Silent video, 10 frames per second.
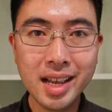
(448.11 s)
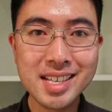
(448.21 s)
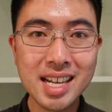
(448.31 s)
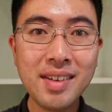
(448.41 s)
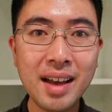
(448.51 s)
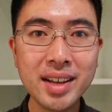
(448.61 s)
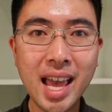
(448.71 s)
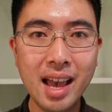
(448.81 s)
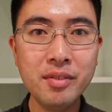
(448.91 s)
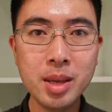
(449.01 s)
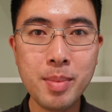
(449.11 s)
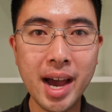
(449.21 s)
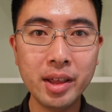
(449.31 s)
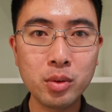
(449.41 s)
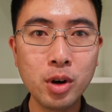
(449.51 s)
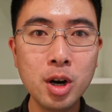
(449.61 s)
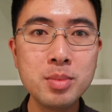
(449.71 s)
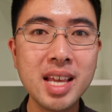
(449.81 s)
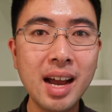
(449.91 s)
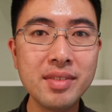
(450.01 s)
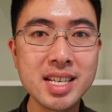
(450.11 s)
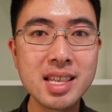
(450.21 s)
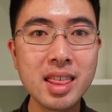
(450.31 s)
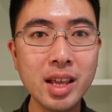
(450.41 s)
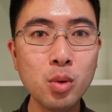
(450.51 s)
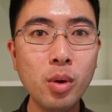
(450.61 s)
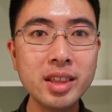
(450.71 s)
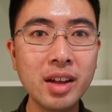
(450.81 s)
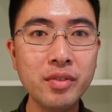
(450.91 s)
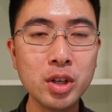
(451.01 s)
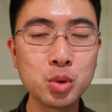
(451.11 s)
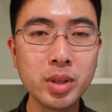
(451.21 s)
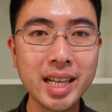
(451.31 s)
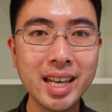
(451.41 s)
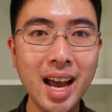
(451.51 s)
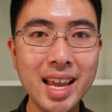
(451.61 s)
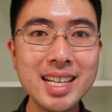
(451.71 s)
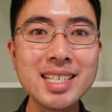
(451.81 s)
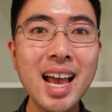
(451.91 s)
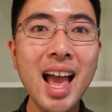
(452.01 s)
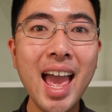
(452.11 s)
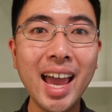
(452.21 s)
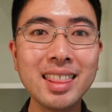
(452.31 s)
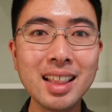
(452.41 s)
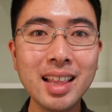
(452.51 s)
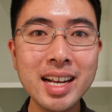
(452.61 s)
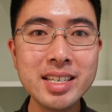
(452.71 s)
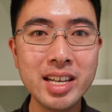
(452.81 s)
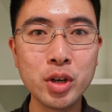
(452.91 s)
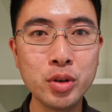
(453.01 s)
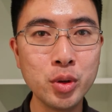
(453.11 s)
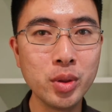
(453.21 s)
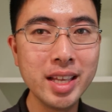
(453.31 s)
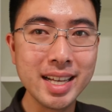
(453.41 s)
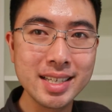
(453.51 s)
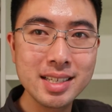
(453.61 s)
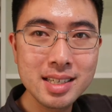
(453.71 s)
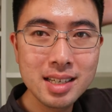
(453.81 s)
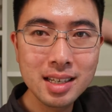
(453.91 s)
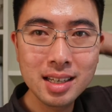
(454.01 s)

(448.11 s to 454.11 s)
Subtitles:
Instead of having heavy bathrobes, they have this thin one that feels really nice, and the lights here do this.